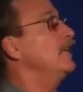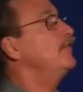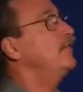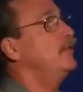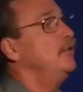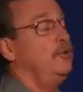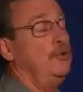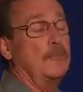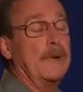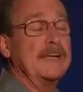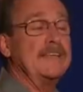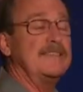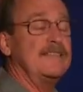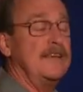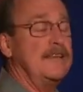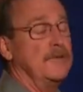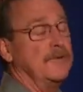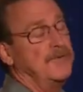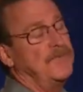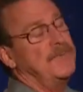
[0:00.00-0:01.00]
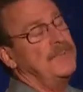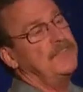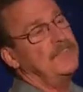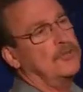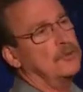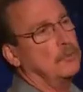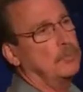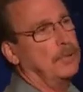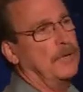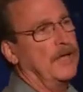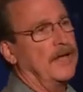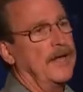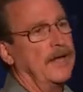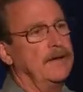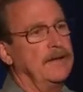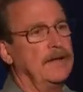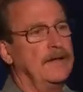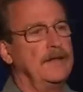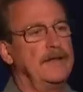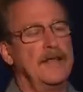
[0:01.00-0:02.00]
you might say, the physical plant.
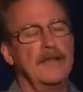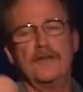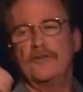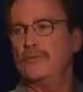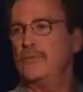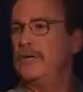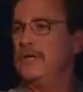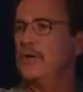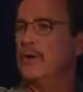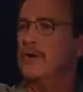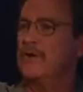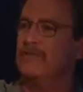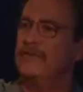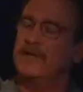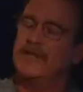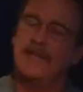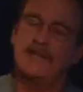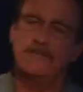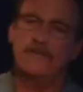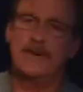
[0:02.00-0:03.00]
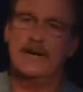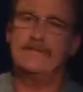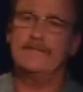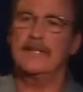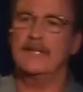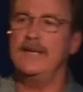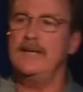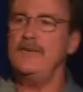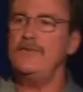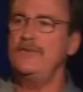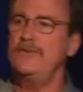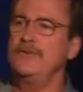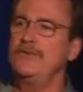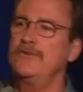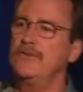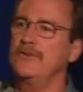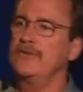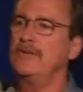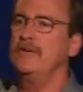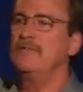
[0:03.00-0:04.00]
And then as we go to Revelations,
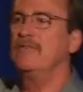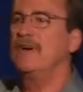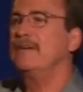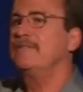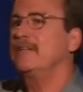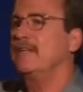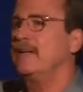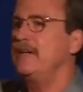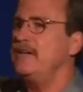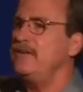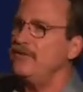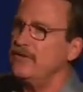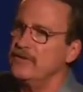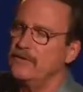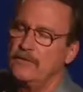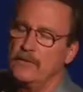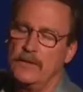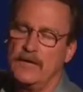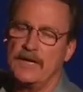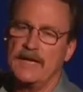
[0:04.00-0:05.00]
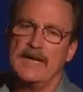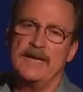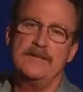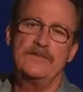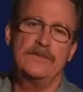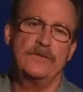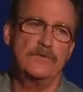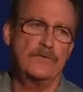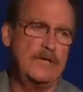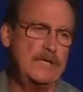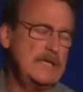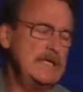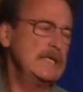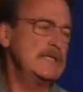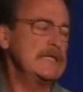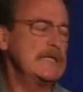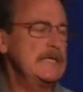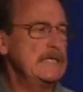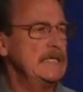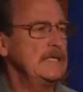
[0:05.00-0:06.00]
you'll see Revelations in the Cayce readings,
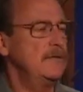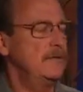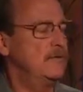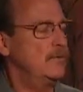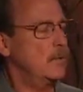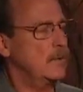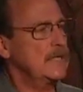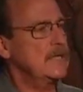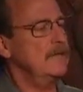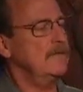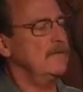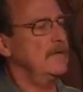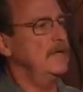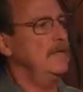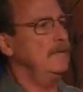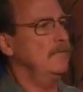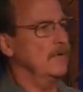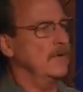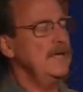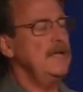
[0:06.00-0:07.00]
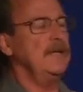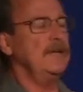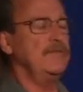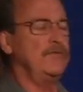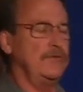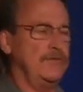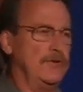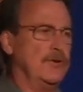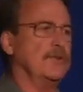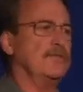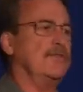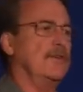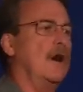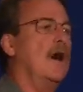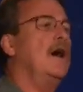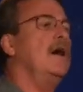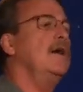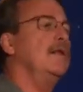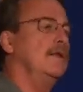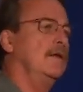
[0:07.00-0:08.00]
and he did 23 readings just
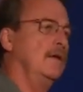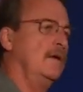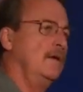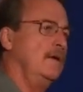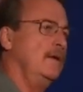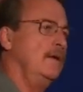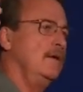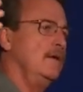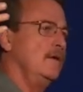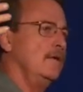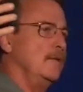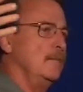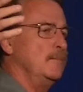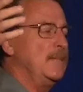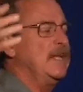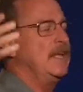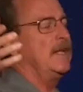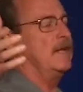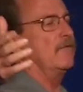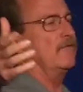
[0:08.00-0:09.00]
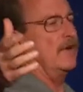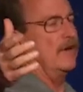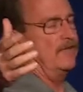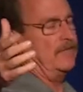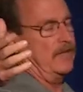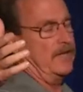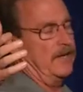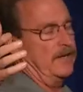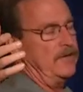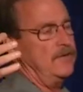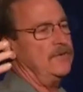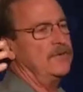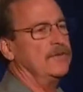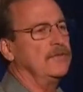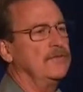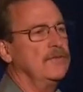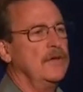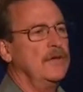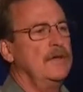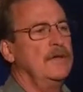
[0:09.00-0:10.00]
on the meaning of
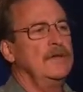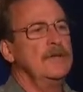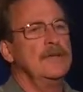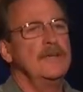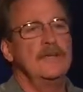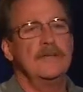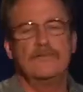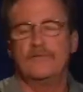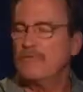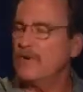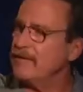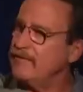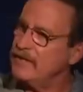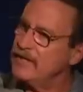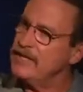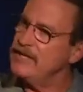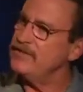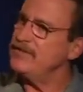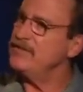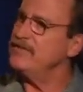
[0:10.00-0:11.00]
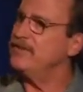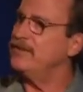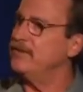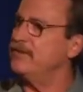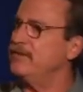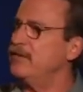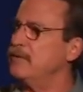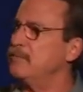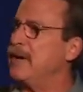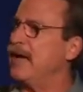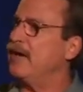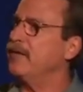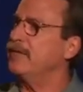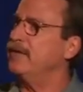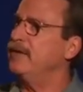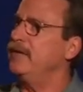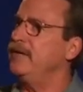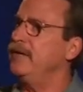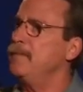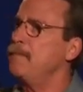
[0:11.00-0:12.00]
Revelations. Revelations is about
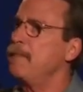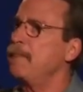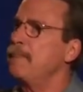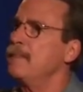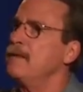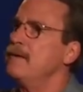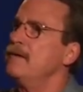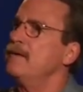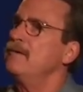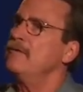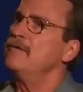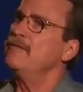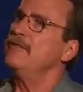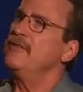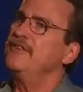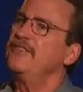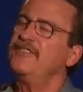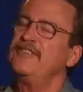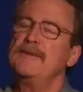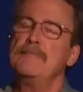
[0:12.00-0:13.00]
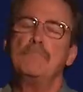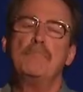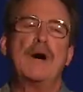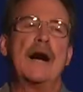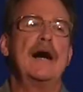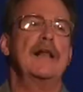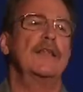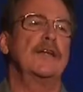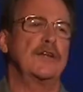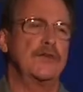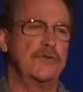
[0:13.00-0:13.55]
the symbolic